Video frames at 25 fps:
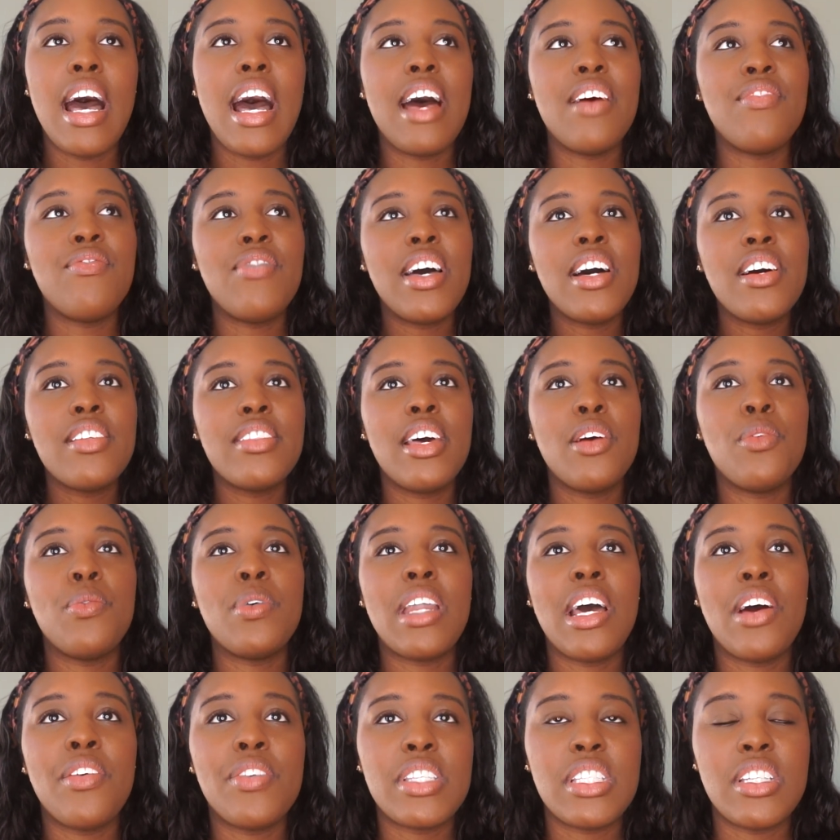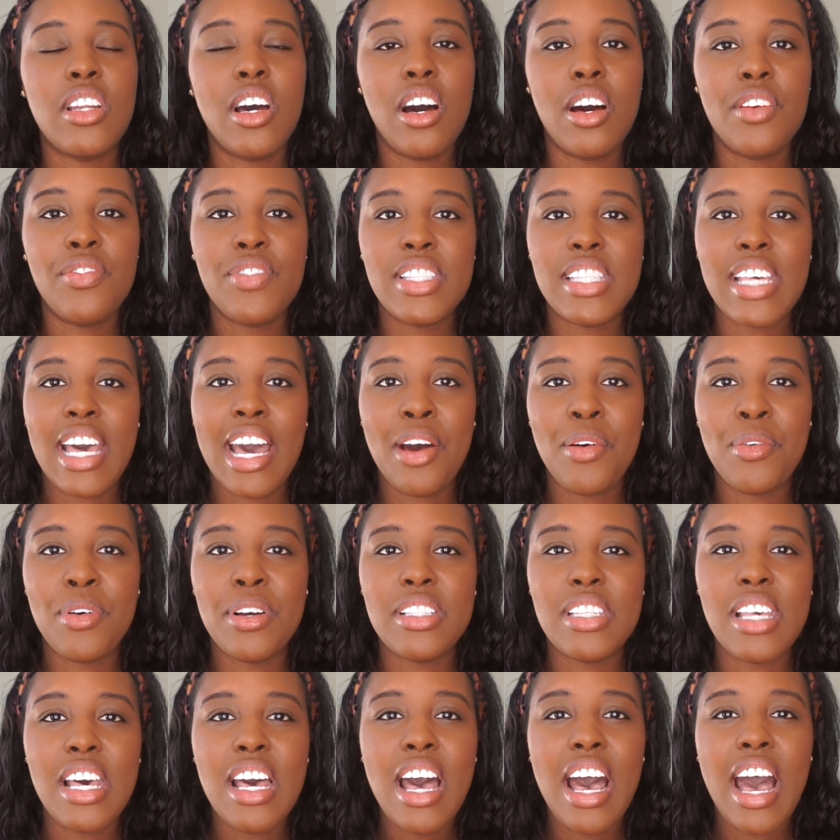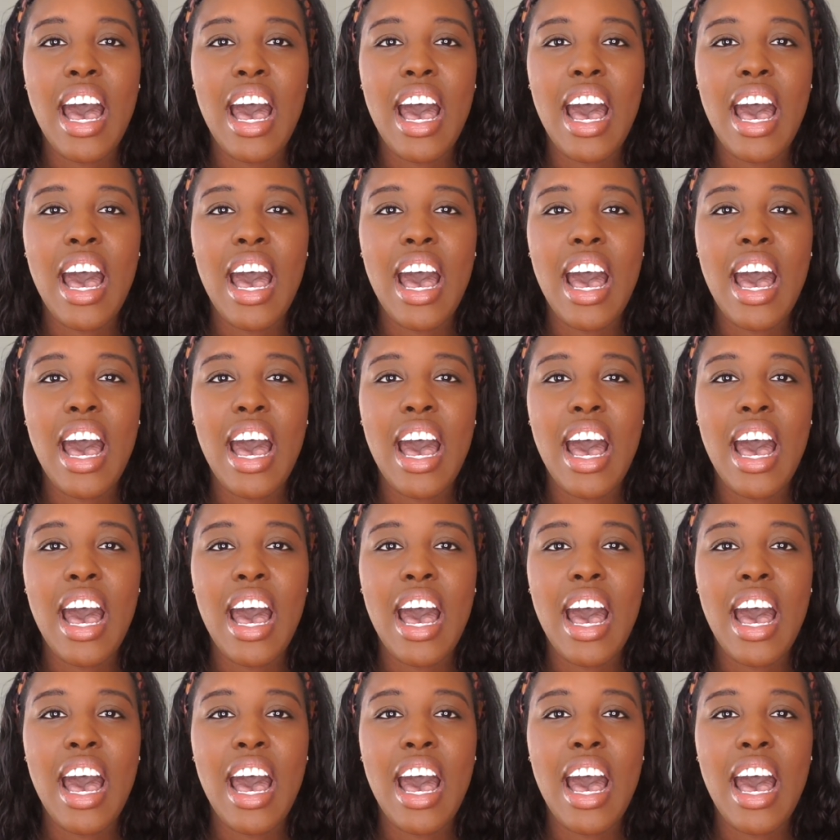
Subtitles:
I found that when I was in office hours,